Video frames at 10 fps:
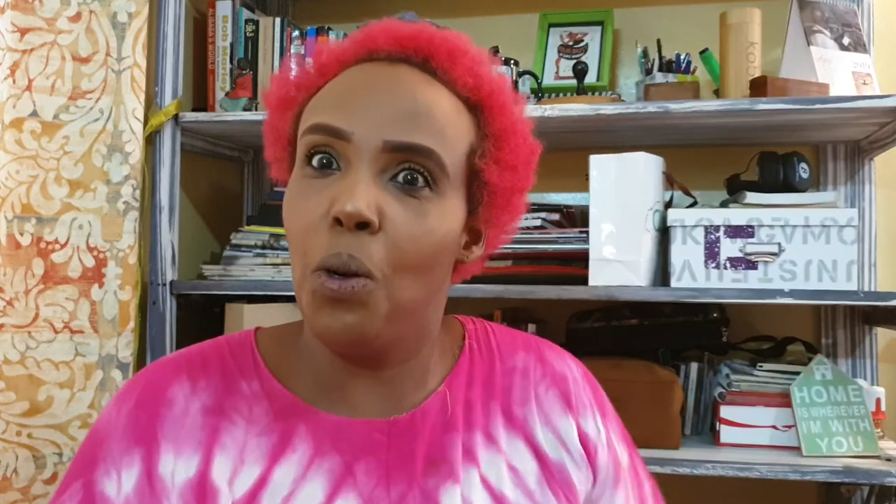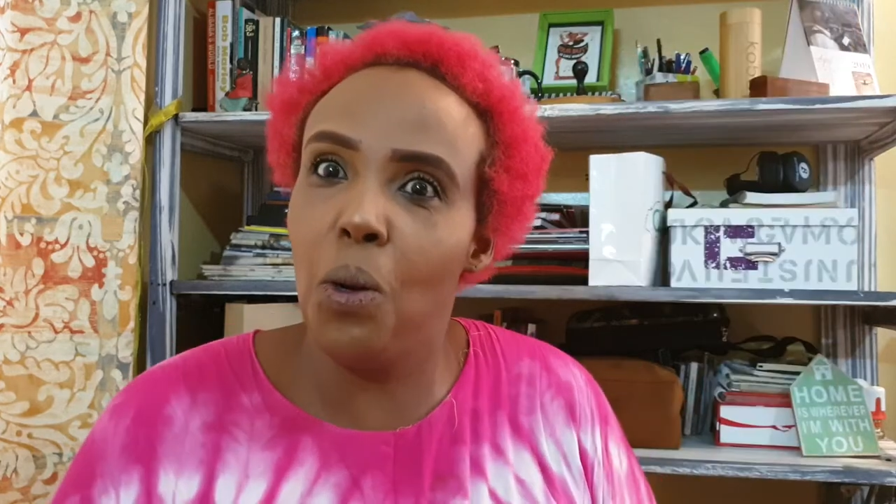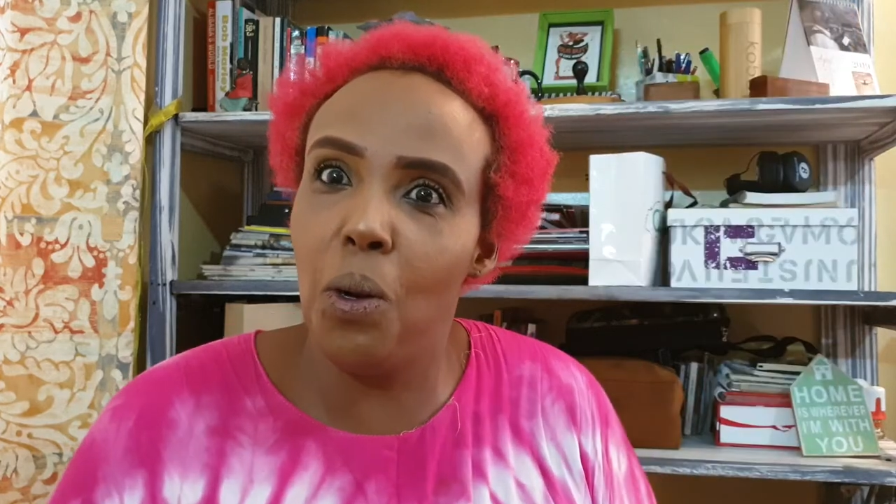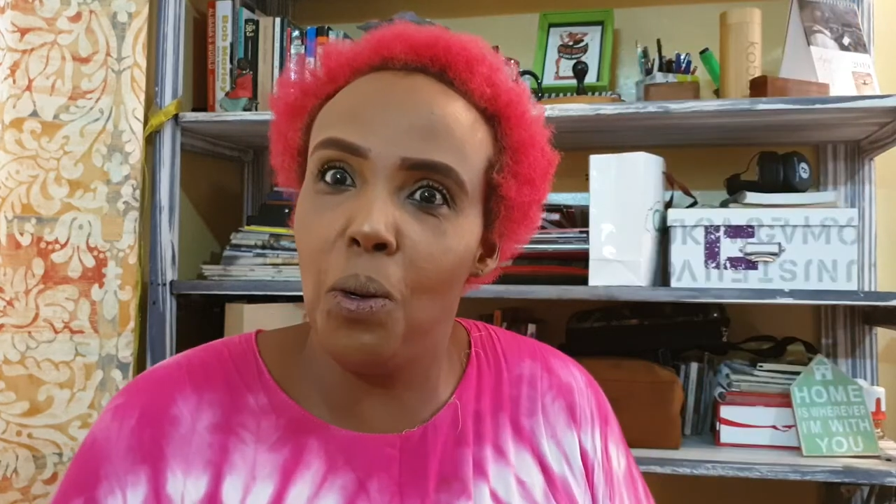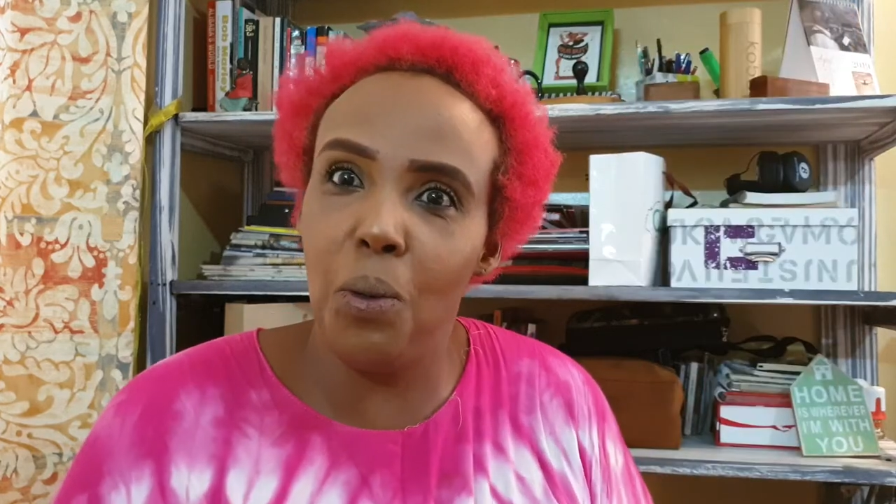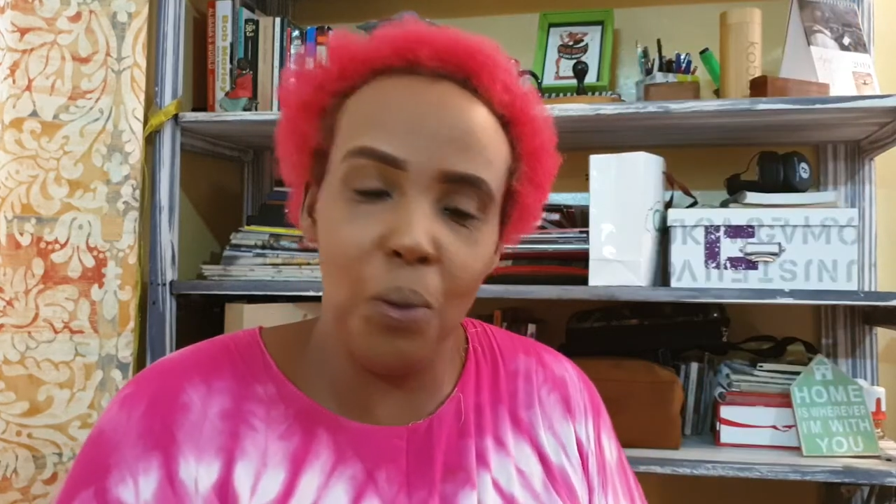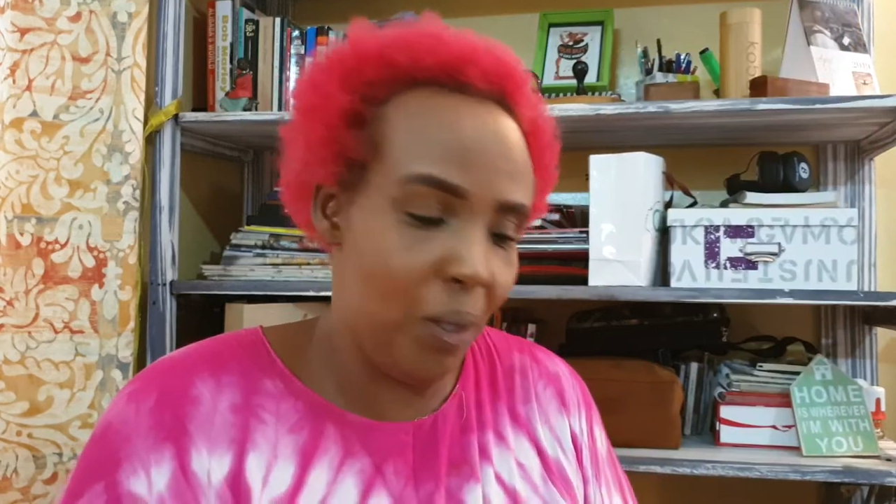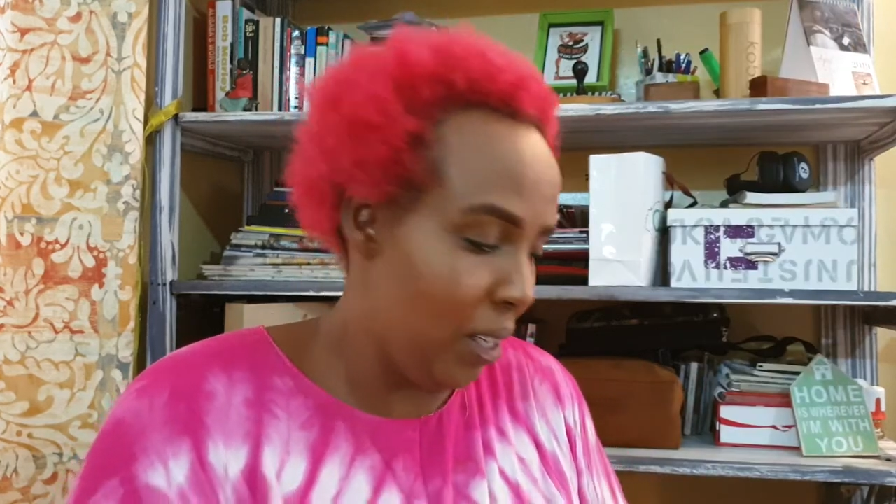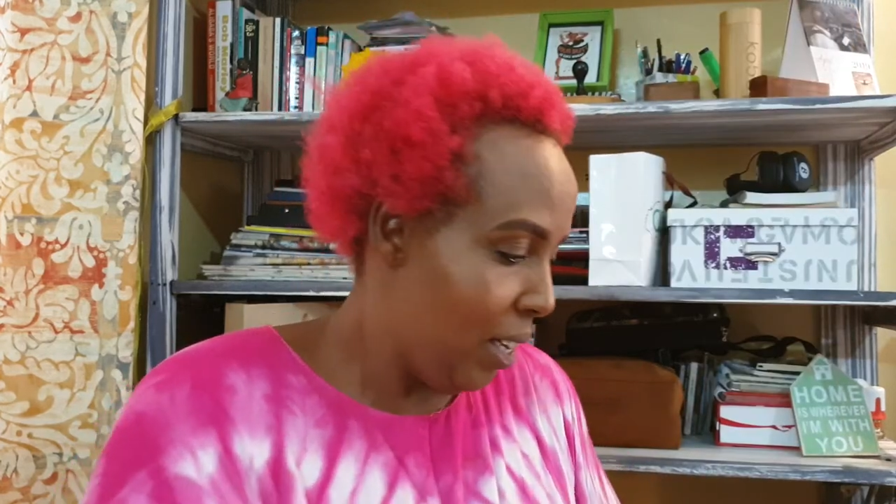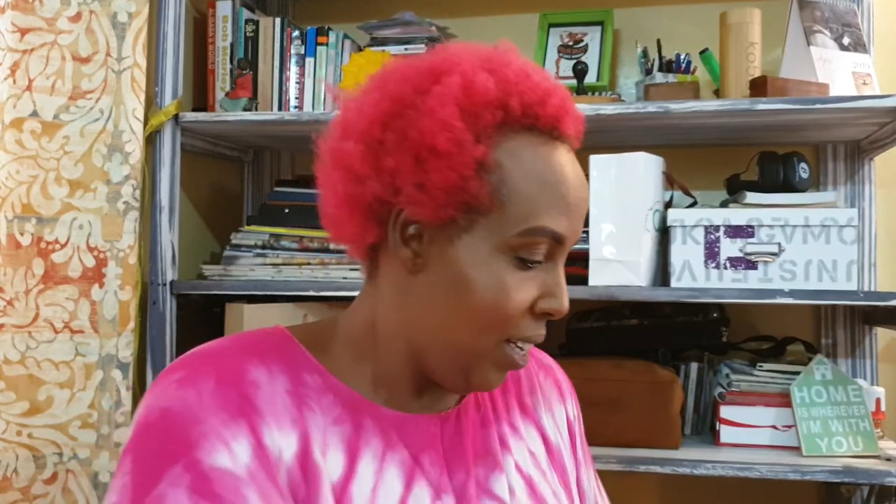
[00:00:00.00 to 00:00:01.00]
Whoo!
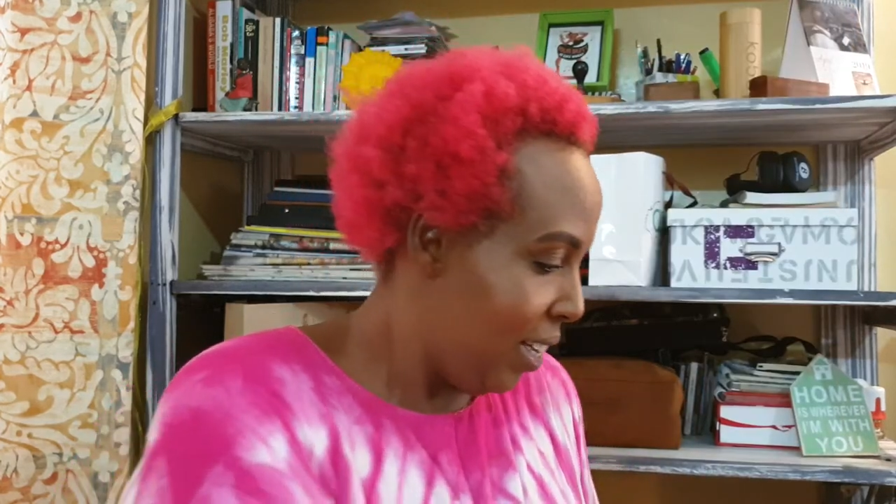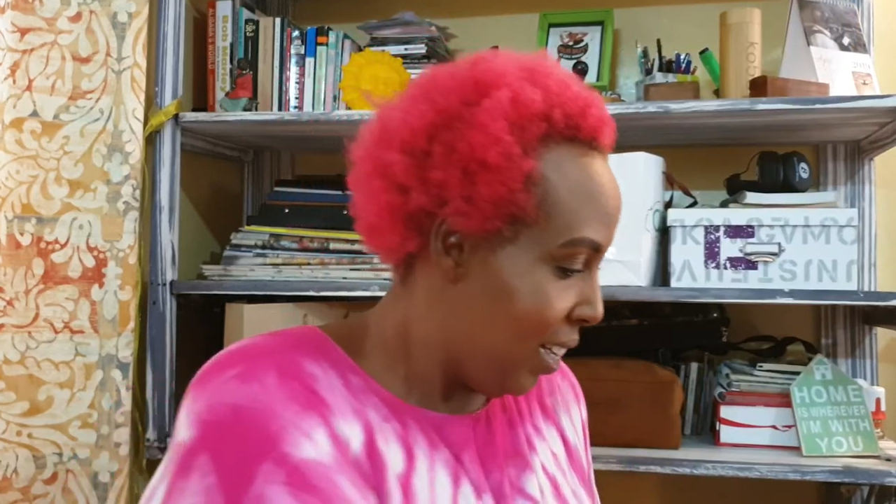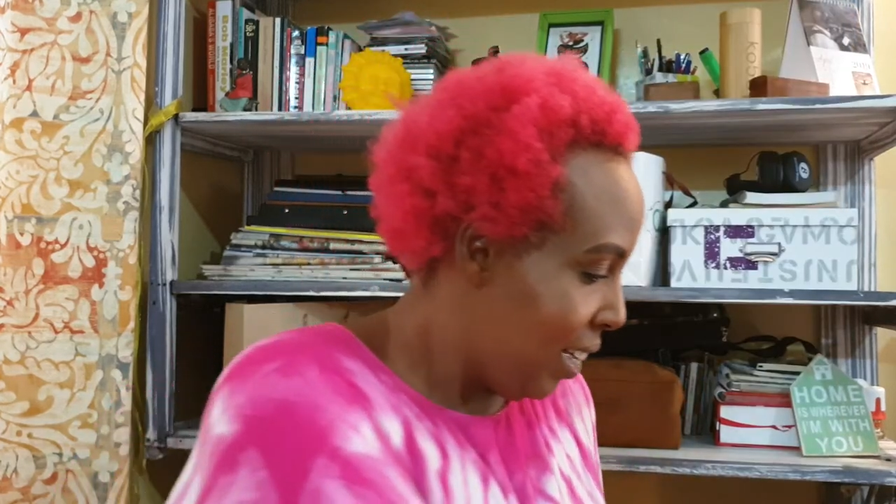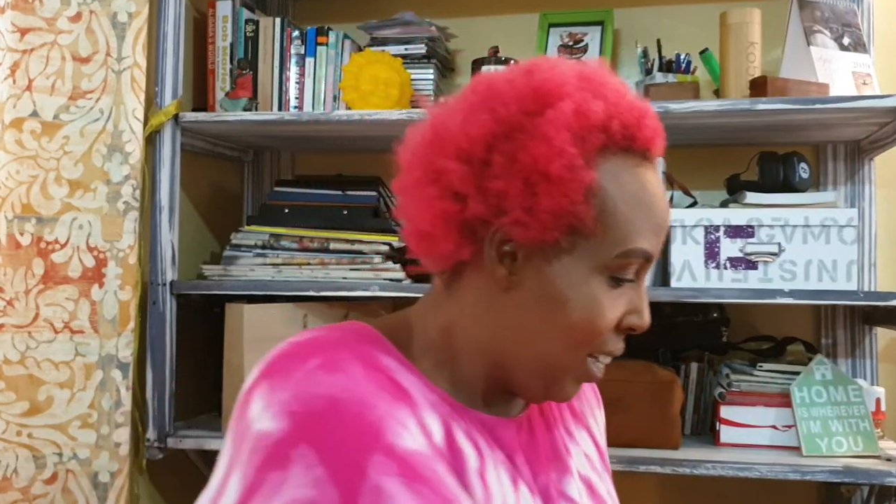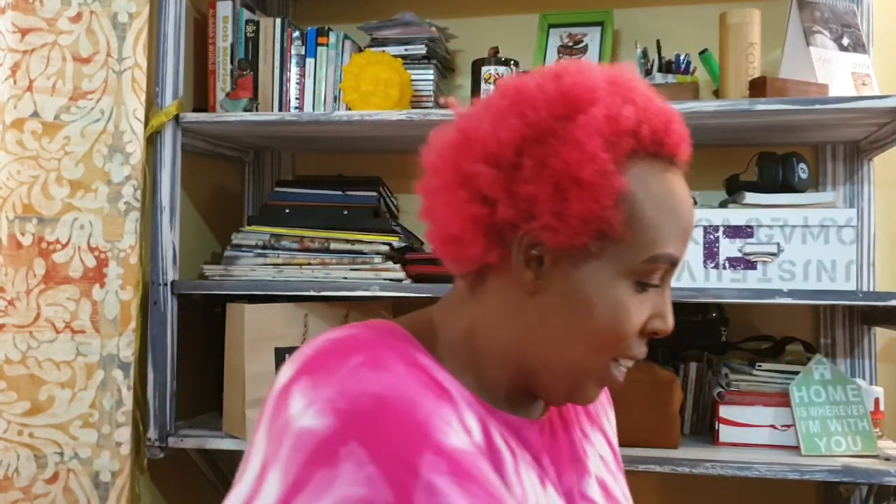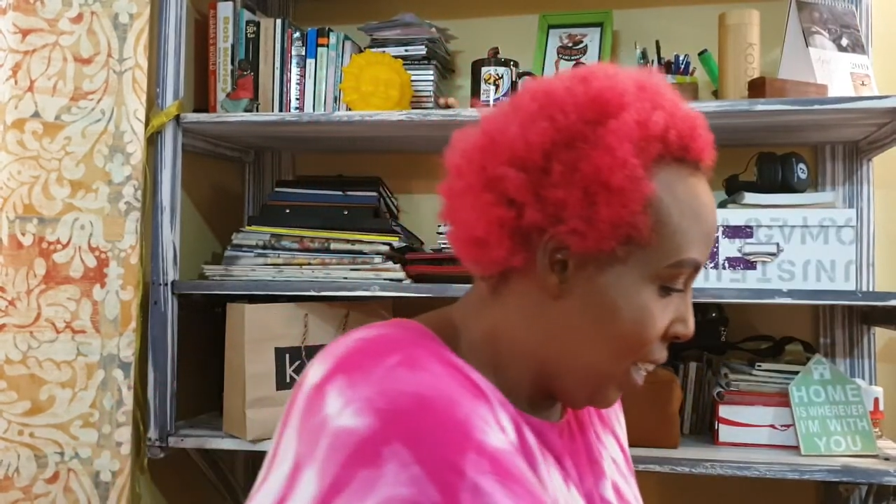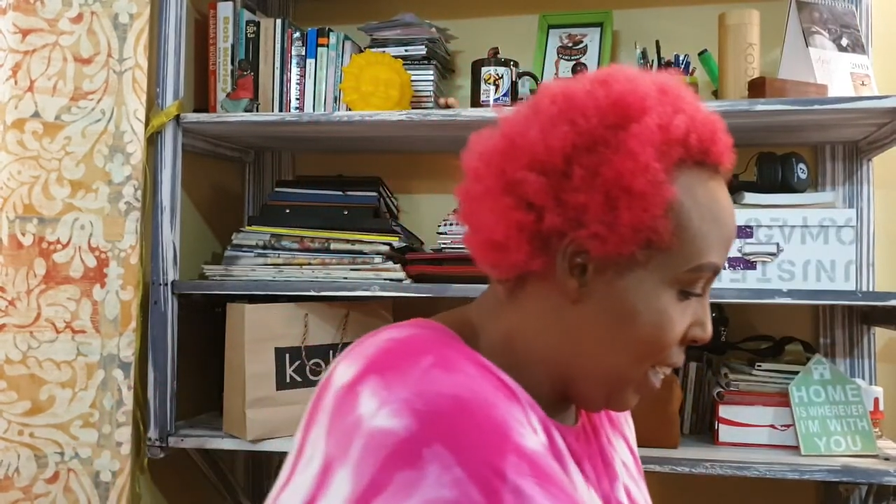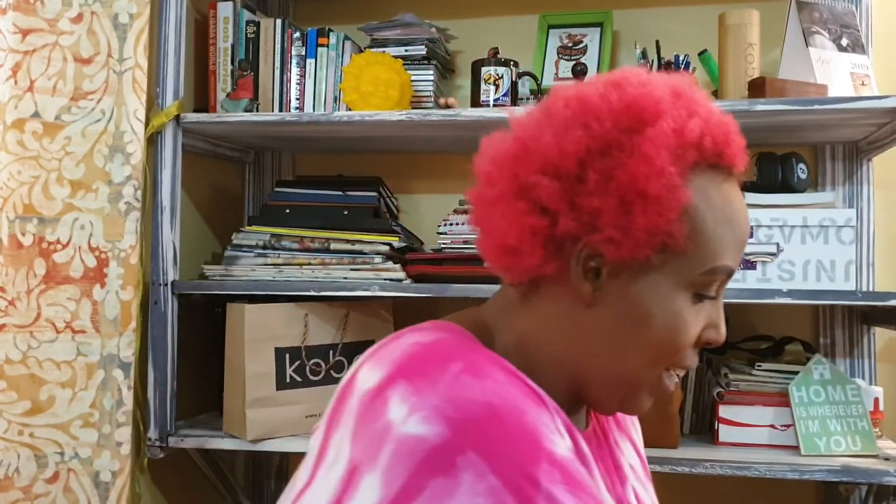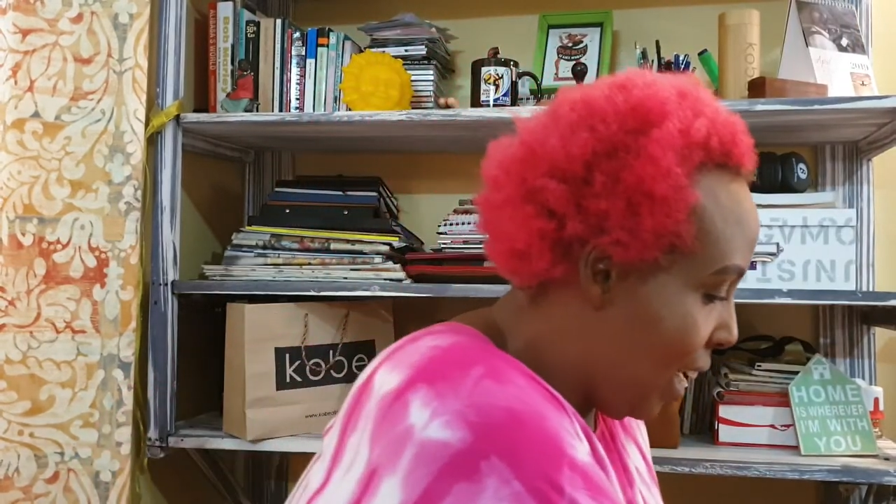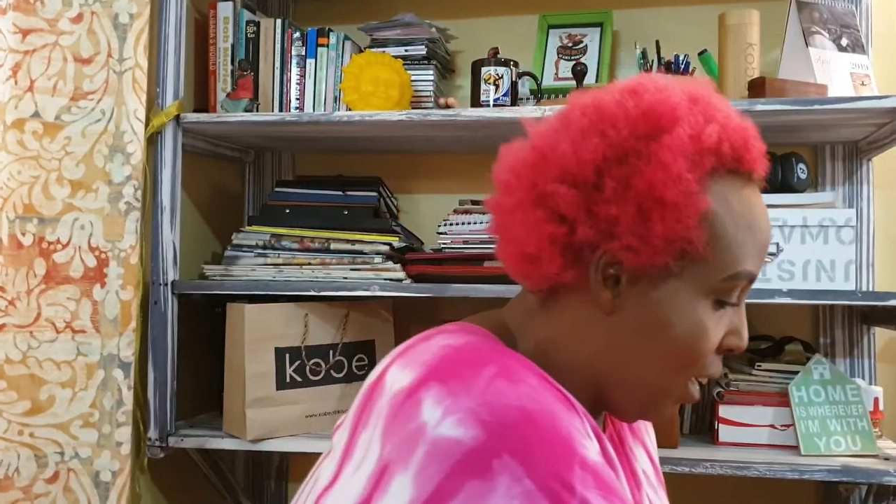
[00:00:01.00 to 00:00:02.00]

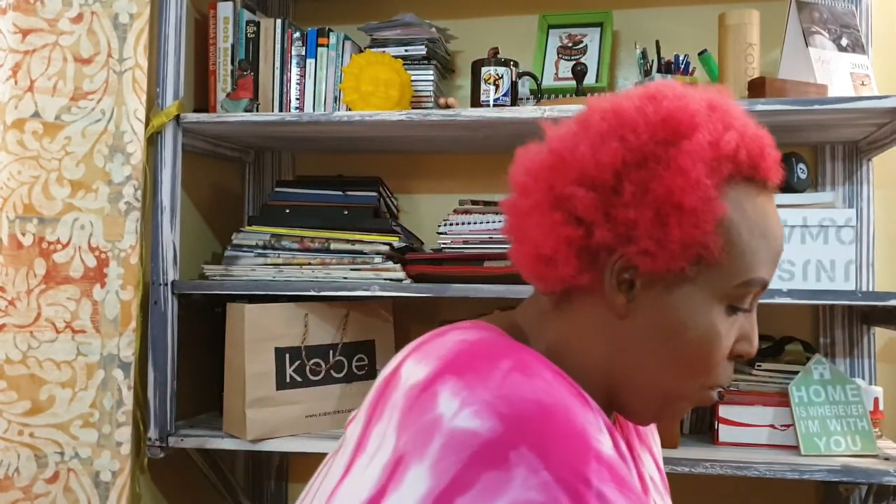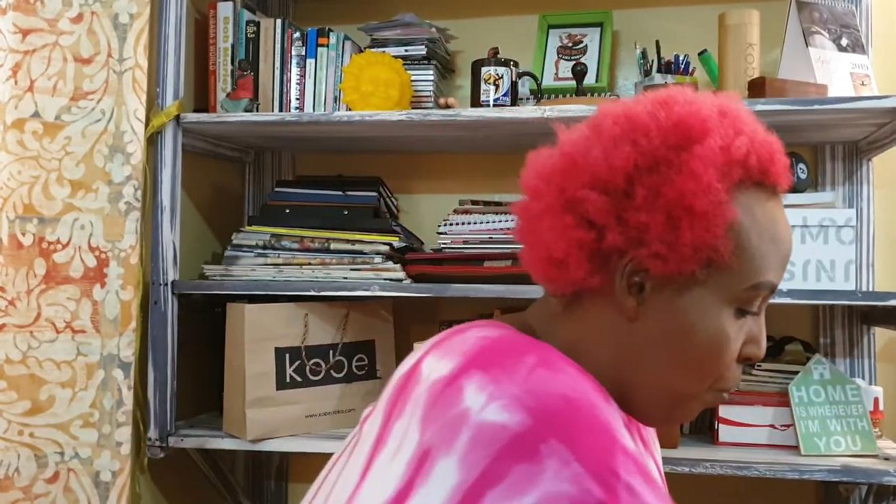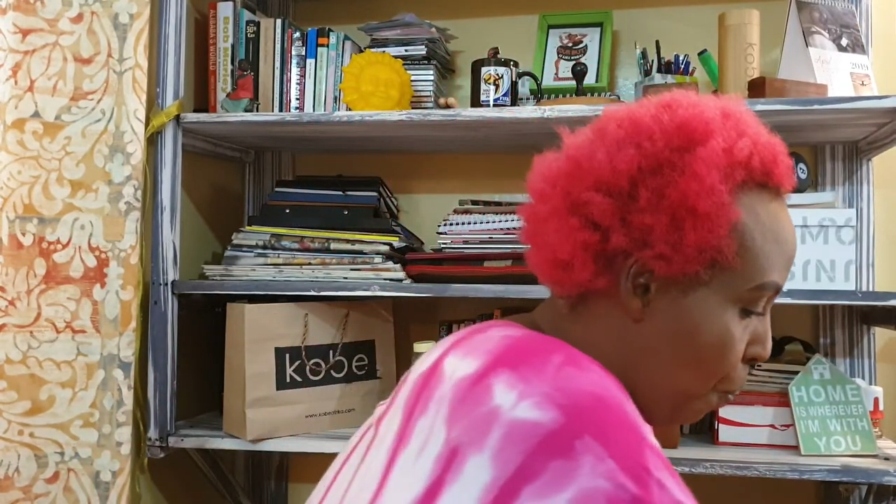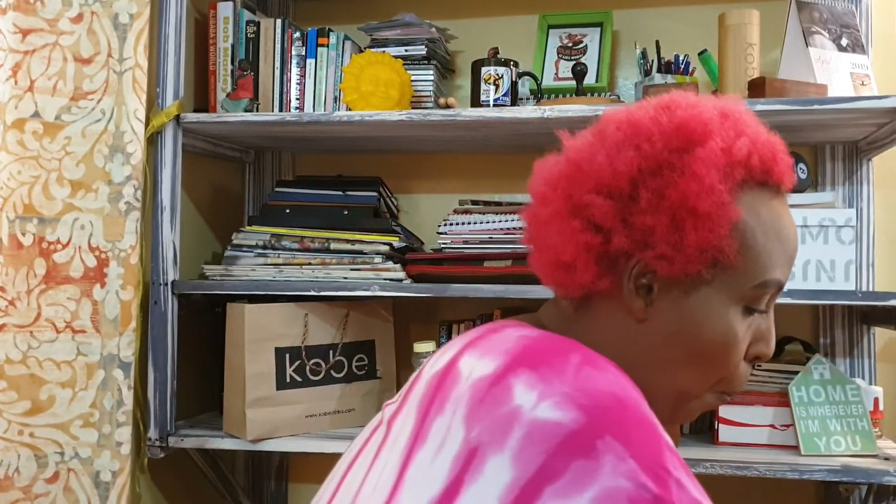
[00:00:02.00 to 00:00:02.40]
Now,